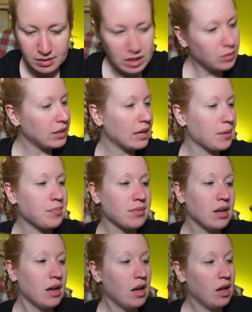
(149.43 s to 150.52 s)
Anyway, oh, yeah.
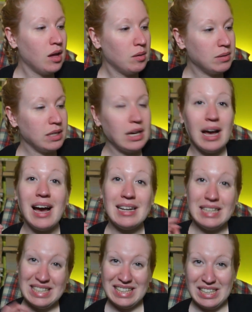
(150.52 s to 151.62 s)
But yeah, I
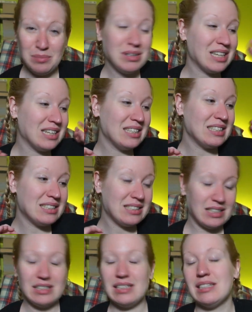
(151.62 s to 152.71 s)
needed him because,
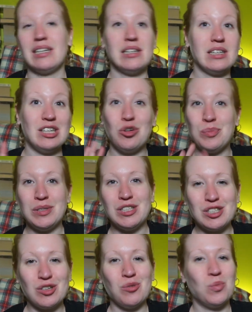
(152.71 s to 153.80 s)
as I said, he opens
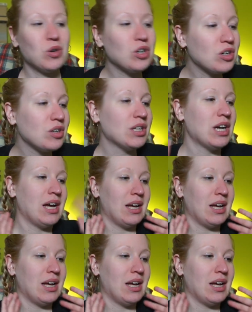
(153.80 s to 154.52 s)
his own world,